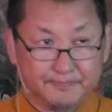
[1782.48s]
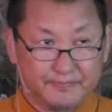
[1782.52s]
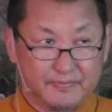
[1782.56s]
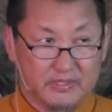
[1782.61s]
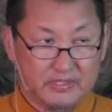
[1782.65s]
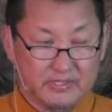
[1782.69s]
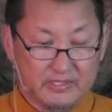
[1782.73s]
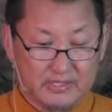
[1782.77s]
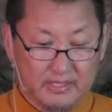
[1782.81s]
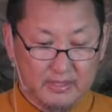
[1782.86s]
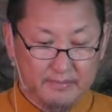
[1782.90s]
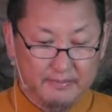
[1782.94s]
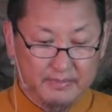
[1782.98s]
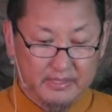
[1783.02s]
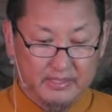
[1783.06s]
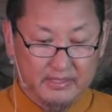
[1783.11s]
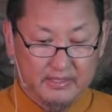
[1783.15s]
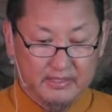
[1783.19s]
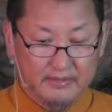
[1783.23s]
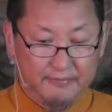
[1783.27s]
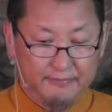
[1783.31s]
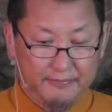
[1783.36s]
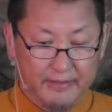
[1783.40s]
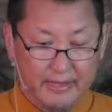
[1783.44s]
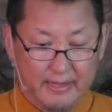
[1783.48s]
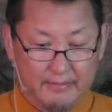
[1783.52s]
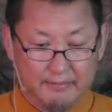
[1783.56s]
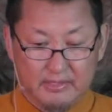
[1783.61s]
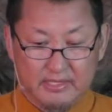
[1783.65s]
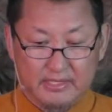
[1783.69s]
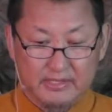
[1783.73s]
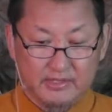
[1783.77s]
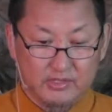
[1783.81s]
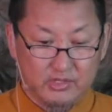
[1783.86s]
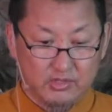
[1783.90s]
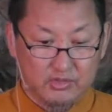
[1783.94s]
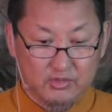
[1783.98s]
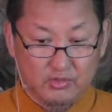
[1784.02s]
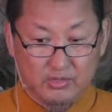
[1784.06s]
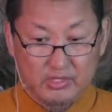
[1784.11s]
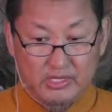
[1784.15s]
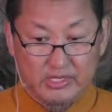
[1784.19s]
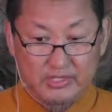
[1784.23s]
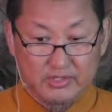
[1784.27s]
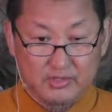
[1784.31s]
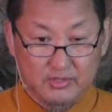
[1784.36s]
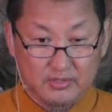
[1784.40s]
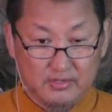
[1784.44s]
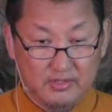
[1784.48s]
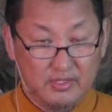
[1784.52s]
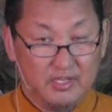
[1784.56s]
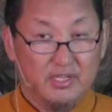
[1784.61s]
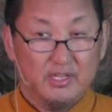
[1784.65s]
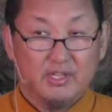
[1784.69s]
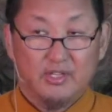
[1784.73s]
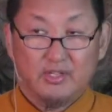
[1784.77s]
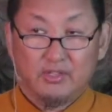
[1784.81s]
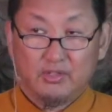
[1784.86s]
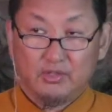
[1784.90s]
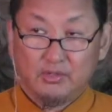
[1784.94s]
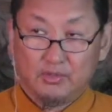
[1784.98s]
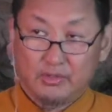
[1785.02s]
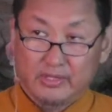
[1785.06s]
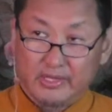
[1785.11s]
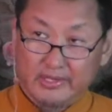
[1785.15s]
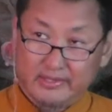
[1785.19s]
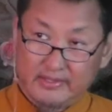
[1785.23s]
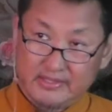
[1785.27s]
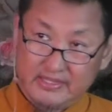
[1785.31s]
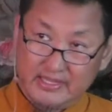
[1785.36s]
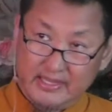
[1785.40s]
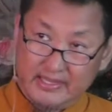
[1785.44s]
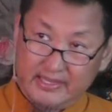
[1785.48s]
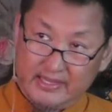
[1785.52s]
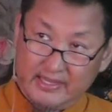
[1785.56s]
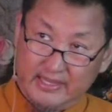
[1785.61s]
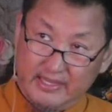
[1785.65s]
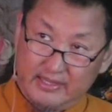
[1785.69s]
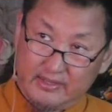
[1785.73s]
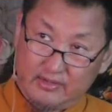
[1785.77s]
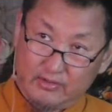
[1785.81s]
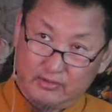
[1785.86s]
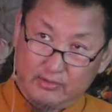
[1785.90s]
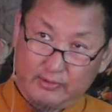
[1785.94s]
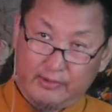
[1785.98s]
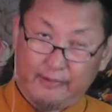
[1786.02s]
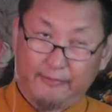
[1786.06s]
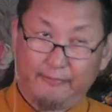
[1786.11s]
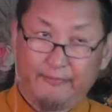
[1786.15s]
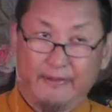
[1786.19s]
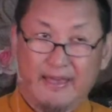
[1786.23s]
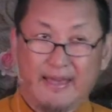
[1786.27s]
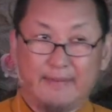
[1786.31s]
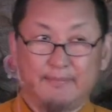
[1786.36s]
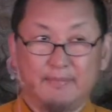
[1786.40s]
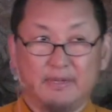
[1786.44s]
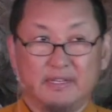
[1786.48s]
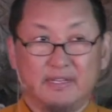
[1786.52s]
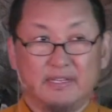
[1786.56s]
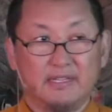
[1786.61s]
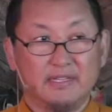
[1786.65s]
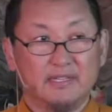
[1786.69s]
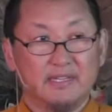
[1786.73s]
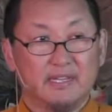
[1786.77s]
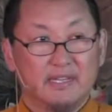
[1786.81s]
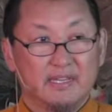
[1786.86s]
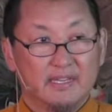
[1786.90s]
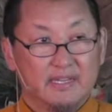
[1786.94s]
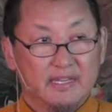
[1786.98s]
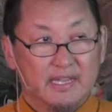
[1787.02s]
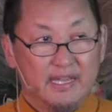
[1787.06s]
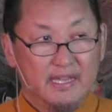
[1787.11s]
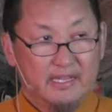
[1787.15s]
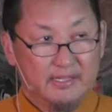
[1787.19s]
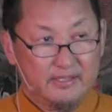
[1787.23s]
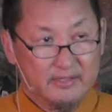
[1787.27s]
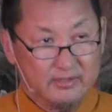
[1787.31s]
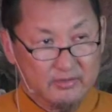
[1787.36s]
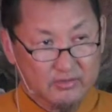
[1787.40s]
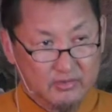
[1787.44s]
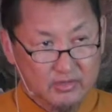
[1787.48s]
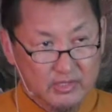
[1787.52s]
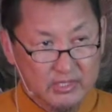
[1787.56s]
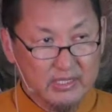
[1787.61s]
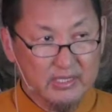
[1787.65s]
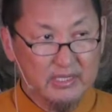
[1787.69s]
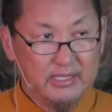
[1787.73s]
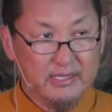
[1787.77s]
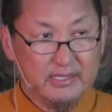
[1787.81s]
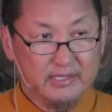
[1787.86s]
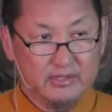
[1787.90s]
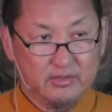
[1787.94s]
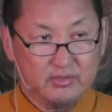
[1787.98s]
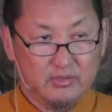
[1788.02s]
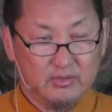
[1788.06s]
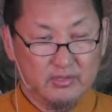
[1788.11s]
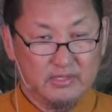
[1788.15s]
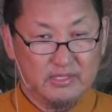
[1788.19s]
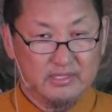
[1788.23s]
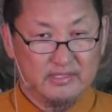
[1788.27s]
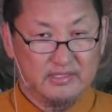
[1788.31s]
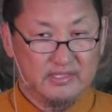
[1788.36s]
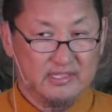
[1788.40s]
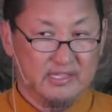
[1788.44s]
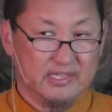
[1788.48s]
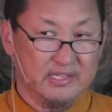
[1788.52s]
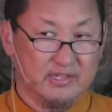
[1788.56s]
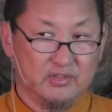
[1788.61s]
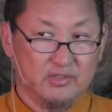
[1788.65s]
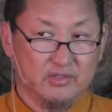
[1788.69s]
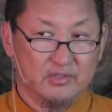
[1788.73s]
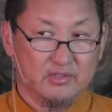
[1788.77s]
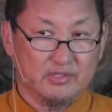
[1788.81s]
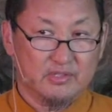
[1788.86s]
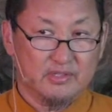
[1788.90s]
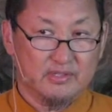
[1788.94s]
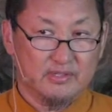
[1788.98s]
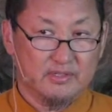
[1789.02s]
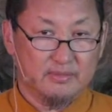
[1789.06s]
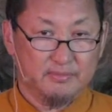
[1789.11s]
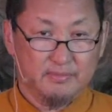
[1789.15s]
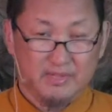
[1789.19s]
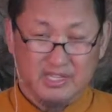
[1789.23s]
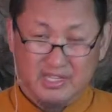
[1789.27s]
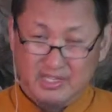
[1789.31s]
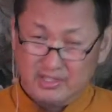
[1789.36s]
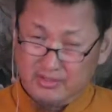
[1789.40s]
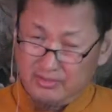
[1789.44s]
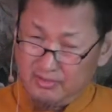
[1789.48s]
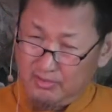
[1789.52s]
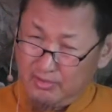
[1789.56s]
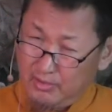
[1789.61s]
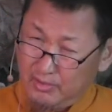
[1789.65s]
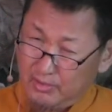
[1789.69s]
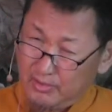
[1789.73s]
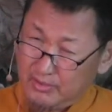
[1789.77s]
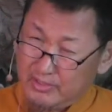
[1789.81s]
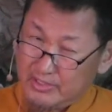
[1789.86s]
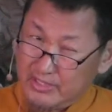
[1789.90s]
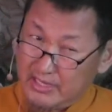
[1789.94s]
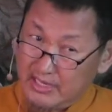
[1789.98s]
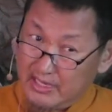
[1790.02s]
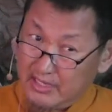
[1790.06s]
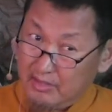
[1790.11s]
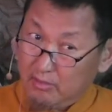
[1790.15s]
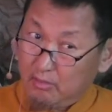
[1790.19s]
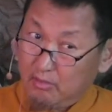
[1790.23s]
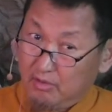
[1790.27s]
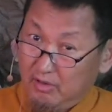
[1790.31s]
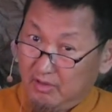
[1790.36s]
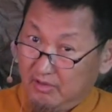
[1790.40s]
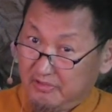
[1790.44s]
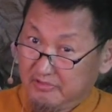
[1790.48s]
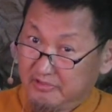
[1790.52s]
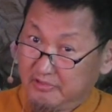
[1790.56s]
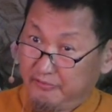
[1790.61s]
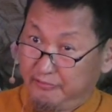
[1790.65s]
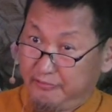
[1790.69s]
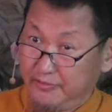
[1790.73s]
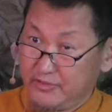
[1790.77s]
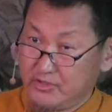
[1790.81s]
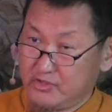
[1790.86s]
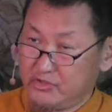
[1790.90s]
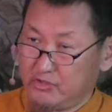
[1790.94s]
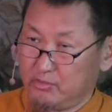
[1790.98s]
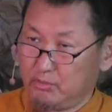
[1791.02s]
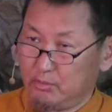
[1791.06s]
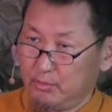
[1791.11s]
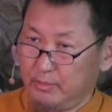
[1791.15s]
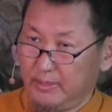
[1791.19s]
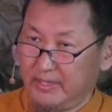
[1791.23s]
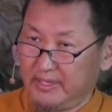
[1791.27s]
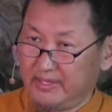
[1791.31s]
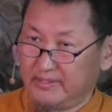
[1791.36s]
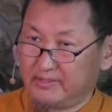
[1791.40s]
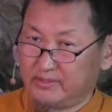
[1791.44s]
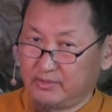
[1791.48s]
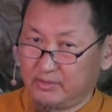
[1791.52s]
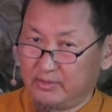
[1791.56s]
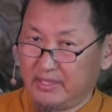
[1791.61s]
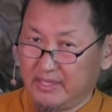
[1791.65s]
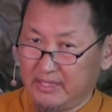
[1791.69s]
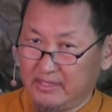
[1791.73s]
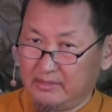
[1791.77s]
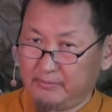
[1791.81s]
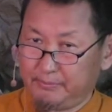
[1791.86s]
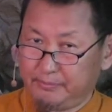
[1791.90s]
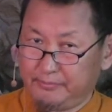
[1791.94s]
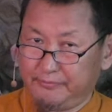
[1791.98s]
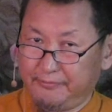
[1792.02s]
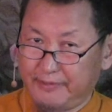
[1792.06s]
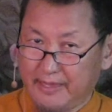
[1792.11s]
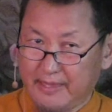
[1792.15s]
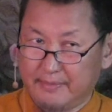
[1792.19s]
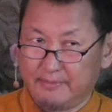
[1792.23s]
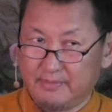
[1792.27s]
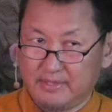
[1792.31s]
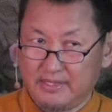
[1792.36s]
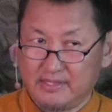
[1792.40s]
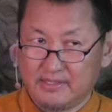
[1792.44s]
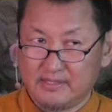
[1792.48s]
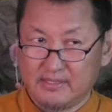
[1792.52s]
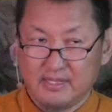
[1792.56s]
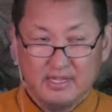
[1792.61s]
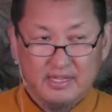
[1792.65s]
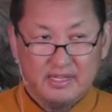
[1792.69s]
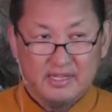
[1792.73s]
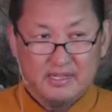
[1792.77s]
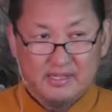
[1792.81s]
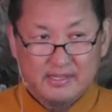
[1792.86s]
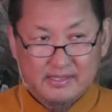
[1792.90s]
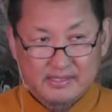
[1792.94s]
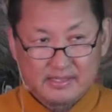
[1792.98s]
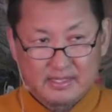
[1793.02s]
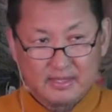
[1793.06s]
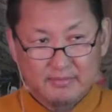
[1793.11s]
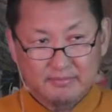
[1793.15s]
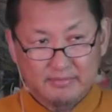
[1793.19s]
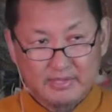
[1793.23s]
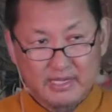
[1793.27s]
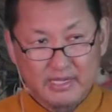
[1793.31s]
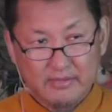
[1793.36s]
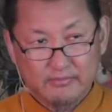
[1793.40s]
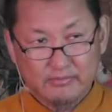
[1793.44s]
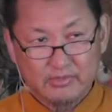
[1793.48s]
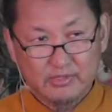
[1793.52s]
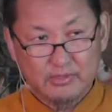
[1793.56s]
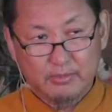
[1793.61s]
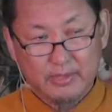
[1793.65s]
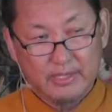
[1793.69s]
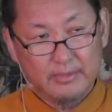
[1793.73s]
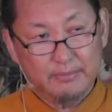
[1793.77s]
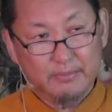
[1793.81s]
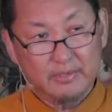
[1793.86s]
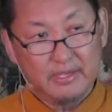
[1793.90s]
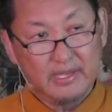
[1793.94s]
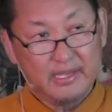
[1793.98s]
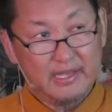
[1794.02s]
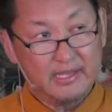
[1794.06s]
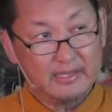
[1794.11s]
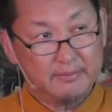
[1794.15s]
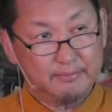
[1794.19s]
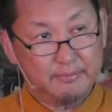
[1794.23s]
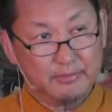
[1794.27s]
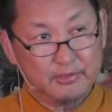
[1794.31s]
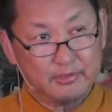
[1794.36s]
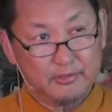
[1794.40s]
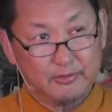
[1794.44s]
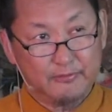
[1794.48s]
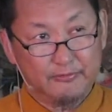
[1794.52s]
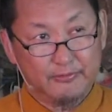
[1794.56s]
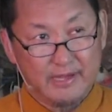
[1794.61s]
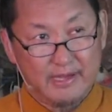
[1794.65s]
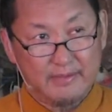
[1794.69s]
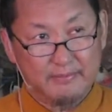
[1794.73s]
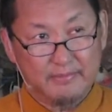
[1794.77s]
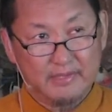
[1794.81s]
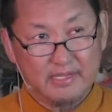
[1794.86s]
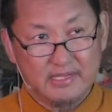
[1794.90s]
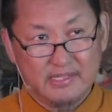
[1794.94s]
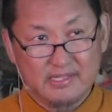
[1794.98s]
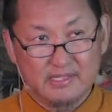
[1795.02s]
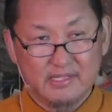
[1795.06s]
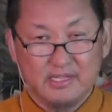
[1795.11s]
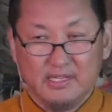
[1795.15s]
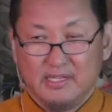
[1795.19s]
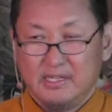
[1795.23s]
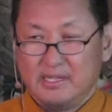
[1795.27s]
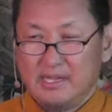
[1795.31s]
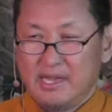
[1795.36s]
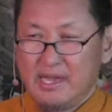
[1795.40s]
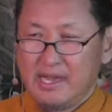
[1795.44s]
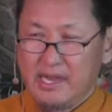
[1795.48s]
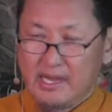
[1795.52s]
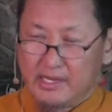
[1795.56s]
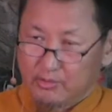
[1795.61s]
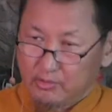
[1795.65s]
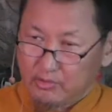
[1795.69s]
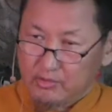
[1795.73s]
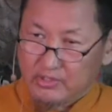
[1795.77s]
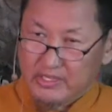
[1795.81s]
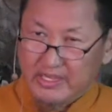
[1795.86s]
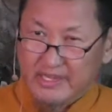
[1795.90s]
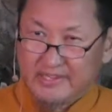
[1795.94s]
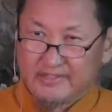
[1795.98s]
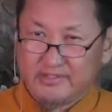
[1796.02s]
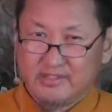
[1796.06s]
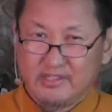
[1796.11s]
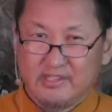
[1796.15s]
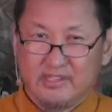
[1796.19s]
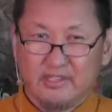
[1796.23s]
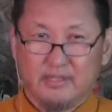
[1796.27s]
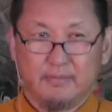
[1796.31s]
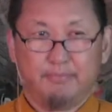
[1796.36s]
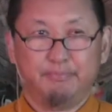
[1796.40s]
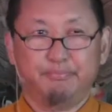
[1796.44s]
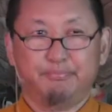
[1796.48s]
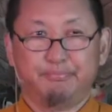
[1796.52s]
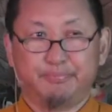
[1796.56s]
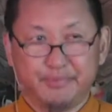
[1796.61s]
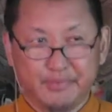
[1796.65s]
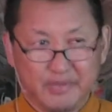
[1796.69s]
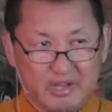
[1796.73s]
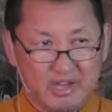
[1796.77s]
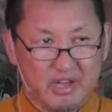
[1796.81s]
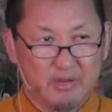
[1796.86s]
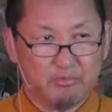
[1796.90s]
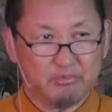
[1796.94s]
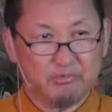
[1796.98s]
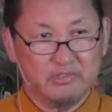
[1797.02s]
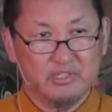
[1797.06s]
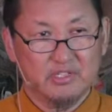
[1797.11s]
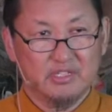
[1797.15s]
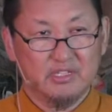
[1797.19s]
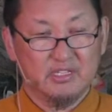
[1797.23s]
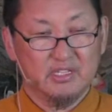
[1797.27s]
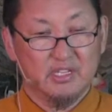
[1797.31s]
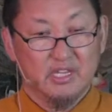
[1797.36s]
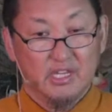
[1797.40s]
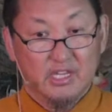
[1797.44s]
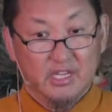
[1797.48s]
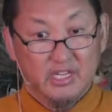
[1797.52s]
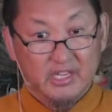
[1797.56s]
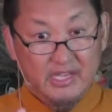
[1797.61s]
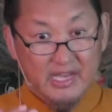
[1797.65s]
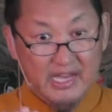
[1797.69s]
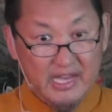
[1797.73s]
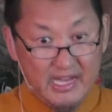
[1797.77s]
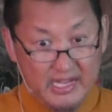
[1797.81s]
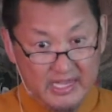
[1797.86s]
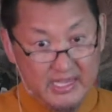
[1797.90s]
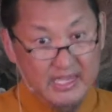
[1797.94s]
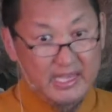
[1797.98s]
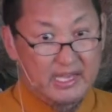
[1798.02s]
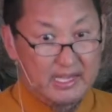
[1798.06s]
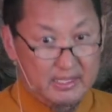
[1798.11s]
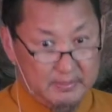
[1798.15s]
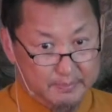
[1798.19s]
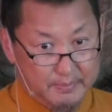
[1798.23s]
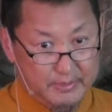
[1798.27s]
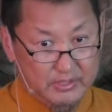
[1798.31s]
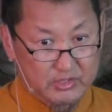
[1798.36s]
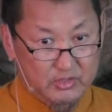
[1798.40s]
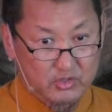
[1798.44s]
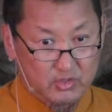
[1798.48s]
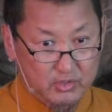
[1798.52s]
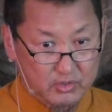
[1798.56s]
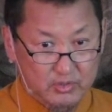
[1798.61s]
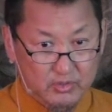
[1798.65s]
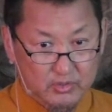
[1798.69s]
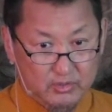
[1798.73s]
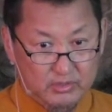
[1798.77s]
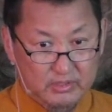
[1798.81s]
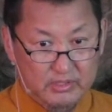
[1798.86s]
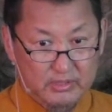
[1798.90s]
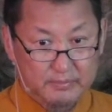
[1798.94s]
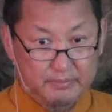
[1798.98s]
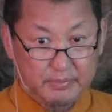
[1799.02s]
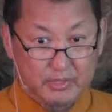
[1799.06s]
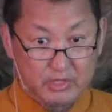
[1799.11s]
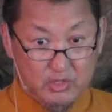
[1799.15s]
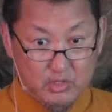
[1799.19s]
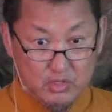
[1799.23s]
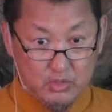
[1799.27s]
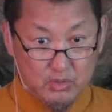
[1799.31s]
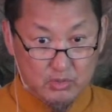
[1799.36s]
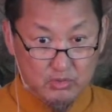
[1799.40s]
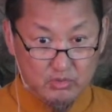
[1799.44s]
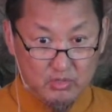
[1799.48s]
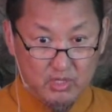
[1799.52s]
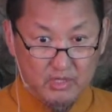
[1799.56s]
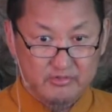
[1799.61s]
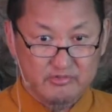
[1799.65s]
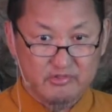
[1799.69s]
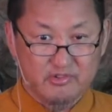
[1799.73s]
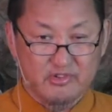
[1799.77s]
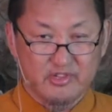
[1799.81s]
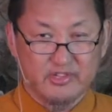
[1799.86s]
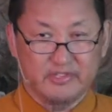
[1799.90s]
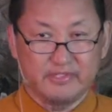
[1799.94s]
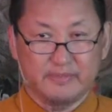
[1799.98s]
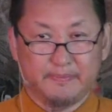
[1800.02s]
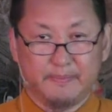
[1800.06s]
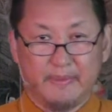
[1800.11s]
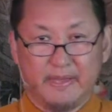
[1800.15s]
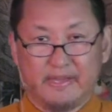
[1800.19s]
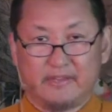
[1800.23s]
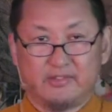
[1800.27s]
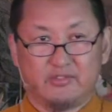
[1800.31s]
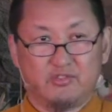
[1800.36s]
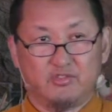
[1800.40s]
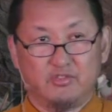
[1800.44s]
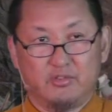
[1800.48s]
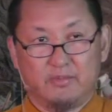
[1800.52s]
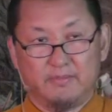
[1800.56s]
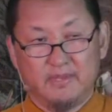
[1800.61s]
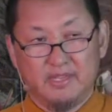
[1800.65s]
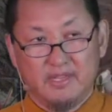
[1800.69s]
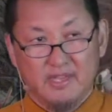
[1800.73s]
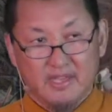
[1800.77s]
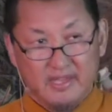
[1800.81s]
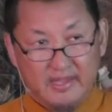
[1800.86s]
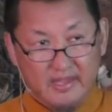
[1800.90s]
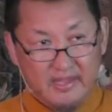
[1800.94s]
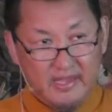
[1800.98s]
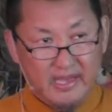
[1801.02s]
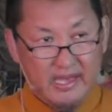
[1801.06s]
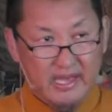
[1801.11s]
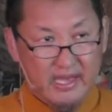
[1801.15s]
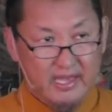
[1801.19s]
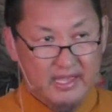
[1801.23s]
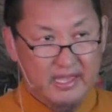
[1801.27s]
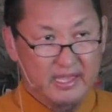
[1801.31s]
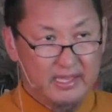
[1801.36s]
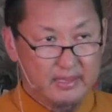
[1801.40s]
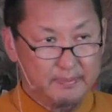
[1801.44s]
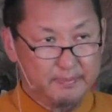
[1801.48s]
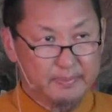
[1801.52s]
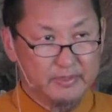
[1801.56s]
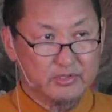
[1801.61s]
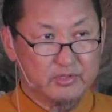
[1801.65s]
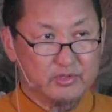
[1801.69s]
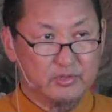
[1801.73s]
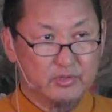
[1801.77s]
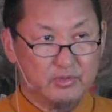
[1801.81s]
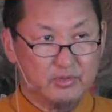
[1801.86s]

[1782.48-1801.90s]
some in the family situation, you can take care to the family and really to the serious, not our artificial way to help families. Sometimes when we help to families, arrogantly, proudly, I helping to you, but you don't respect to me. I helping to